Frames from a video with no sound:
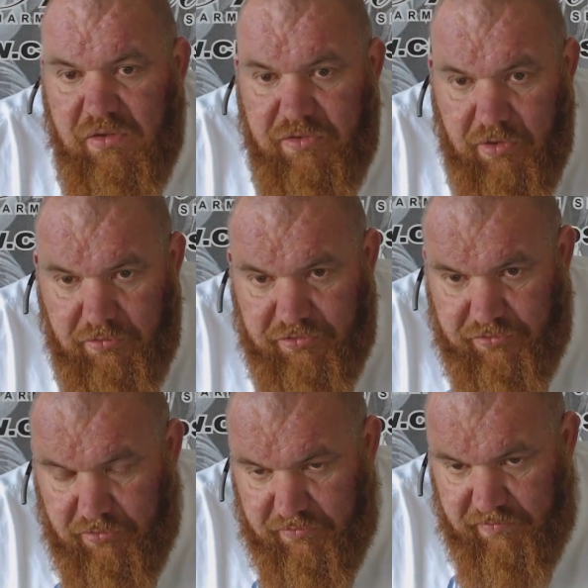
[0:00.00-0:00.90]
those
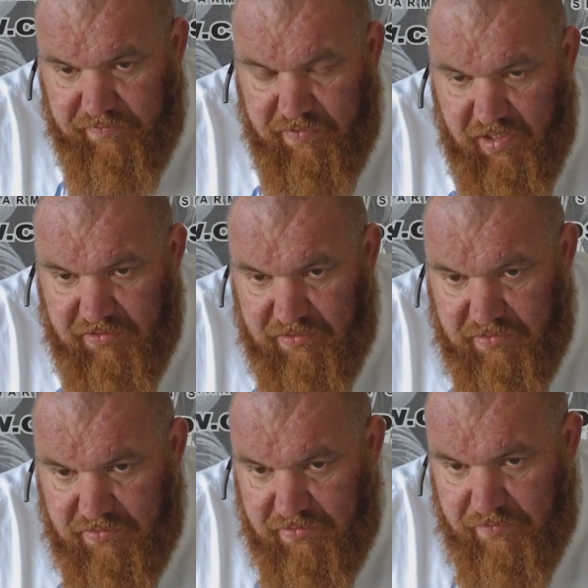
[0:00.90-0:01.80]
sort of
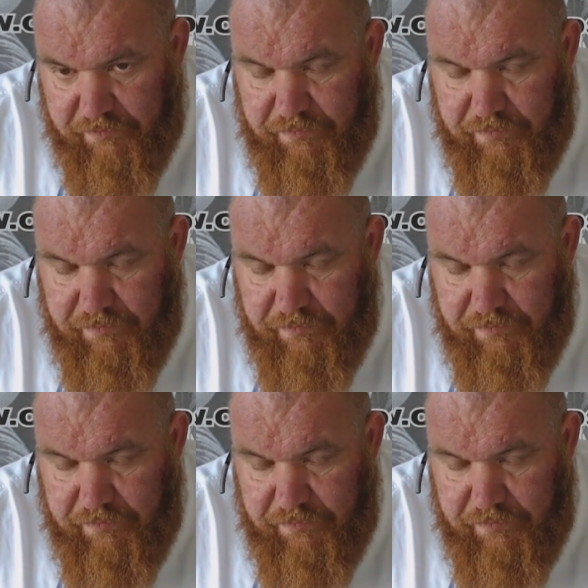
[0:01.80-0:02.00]
infections